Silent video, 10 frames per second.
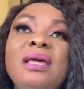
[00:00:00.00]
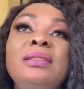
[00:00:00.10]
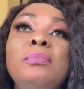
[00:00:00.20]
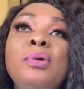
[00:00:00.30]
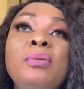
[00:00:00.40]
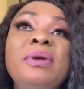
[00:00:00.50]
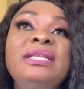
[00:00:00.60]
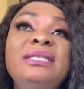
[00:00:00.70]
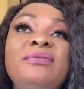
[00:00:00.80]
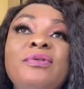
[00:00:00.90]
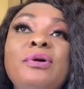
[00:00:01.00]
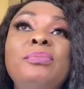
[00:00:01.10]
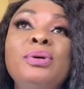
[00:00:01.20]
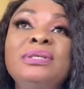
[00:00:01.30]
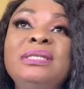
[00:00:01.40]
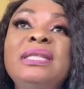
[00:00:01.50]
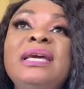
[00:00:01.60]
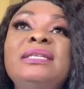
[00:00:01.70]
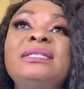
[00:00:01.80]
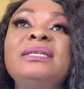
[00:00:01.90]
The moment Yvonne
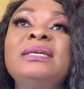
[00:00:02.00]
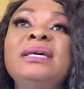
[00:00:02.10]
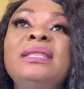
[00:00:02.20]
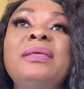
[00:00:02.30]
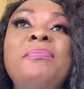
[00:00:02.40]
posted the